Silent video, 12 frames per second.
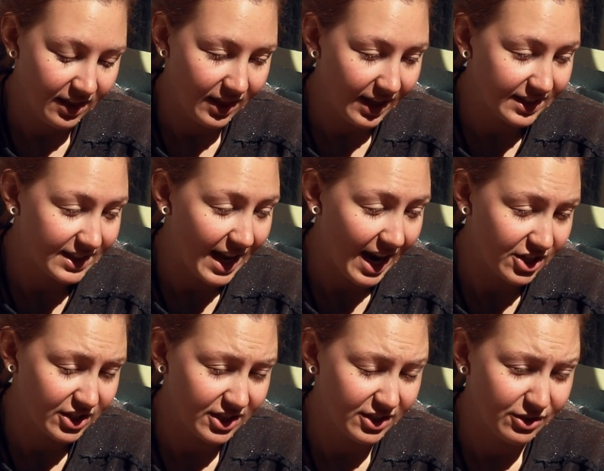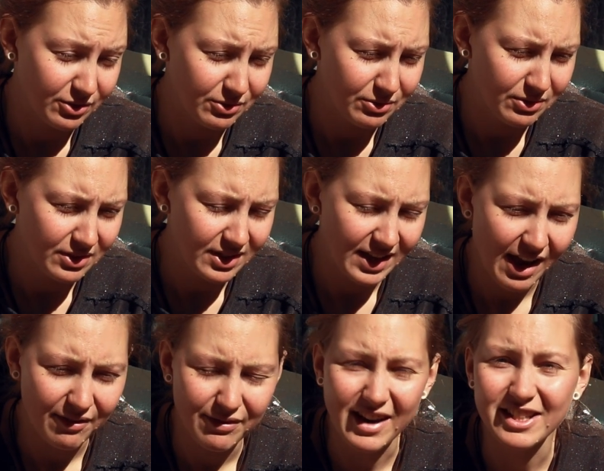things actually do
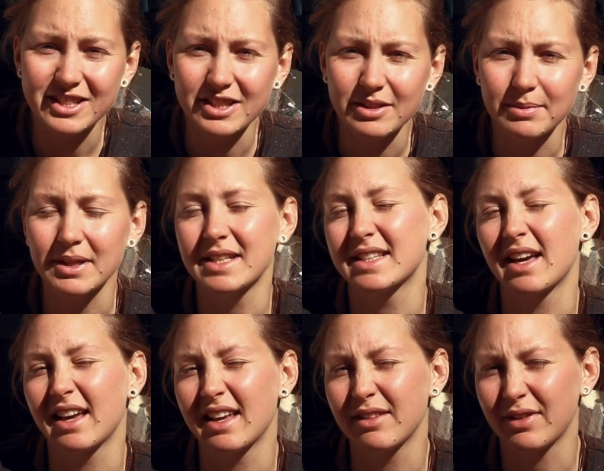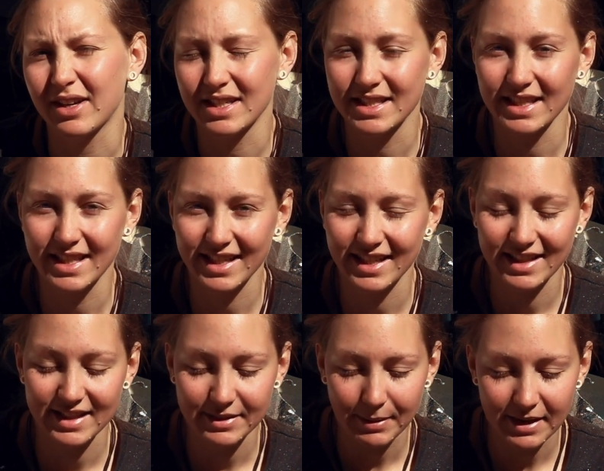get faster, because like, if I continue in this